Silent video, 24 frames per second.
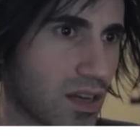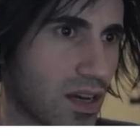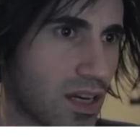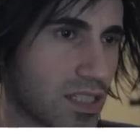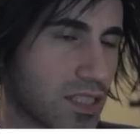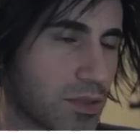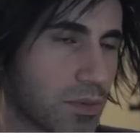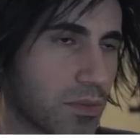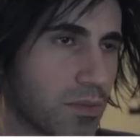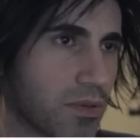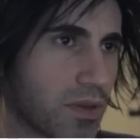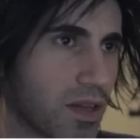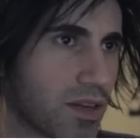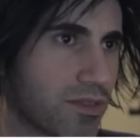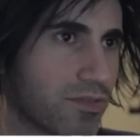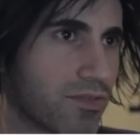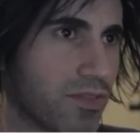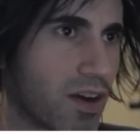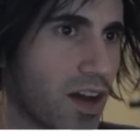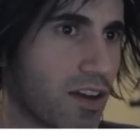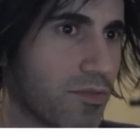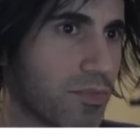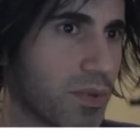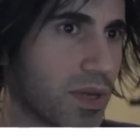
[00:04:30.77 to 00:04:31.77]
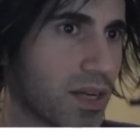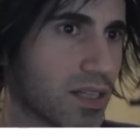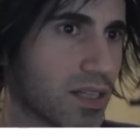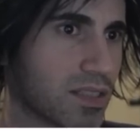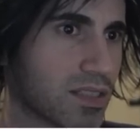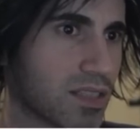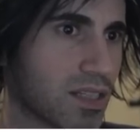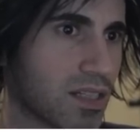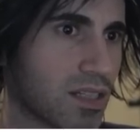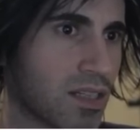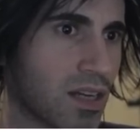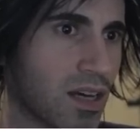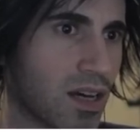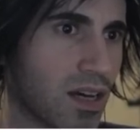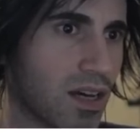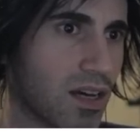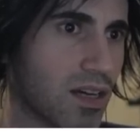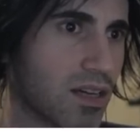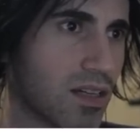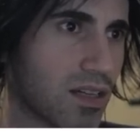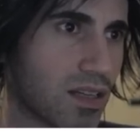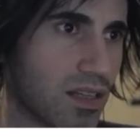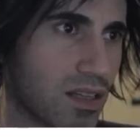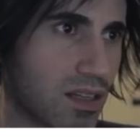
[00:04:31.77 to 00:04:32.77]
Guys, I've been playing five minutes and,
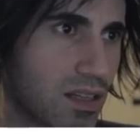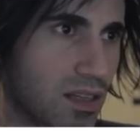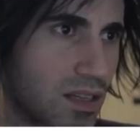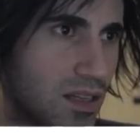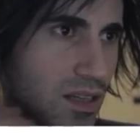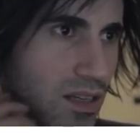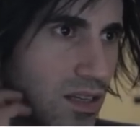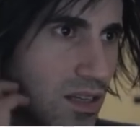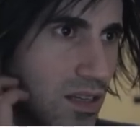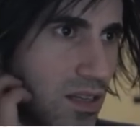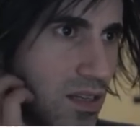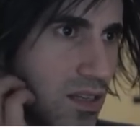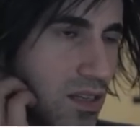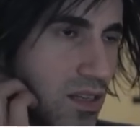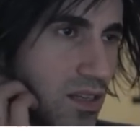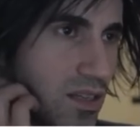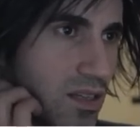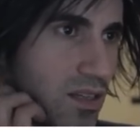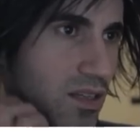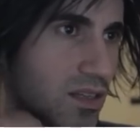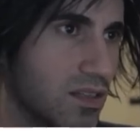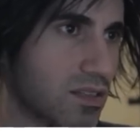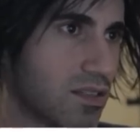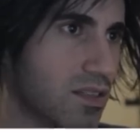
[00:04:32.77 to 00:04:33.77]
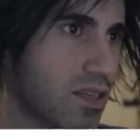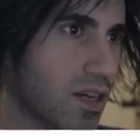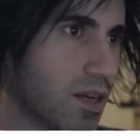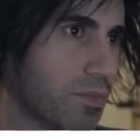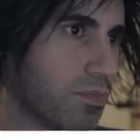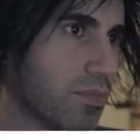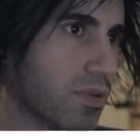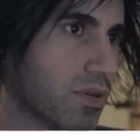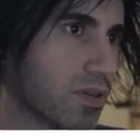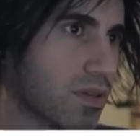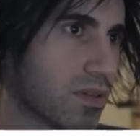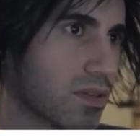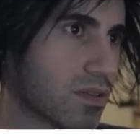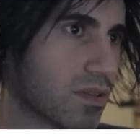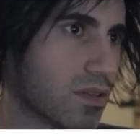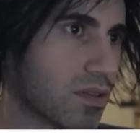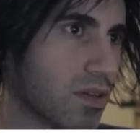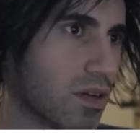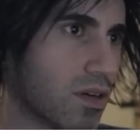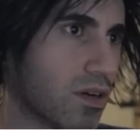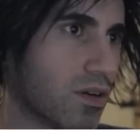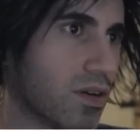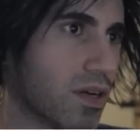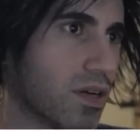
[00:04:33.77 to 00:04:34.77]
uh... Tip.
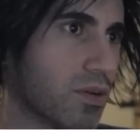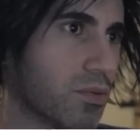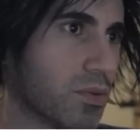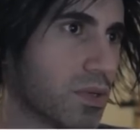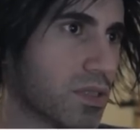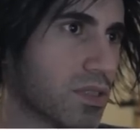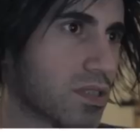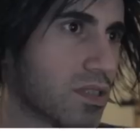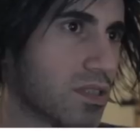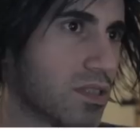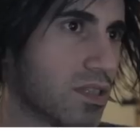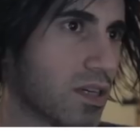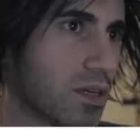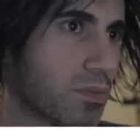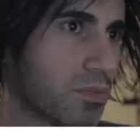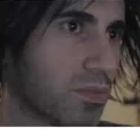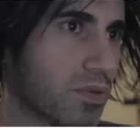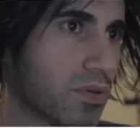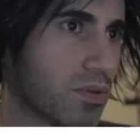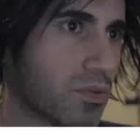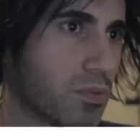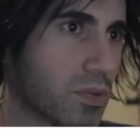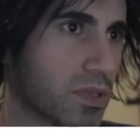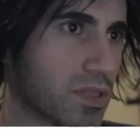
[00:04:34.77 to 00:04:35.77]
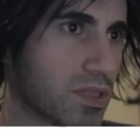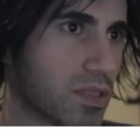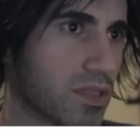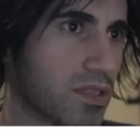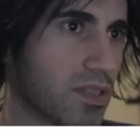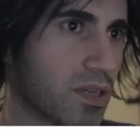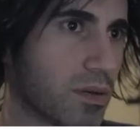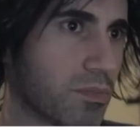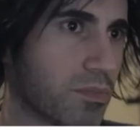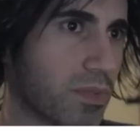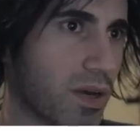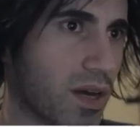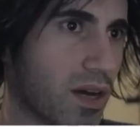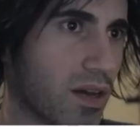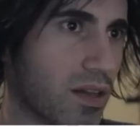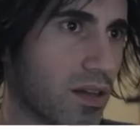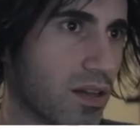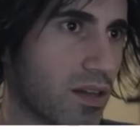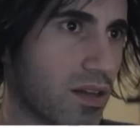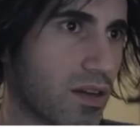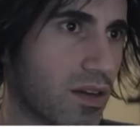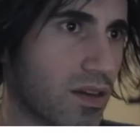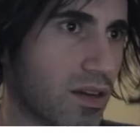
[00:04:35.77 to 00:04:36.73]
Alright, what's the tip? What's the tip, pal?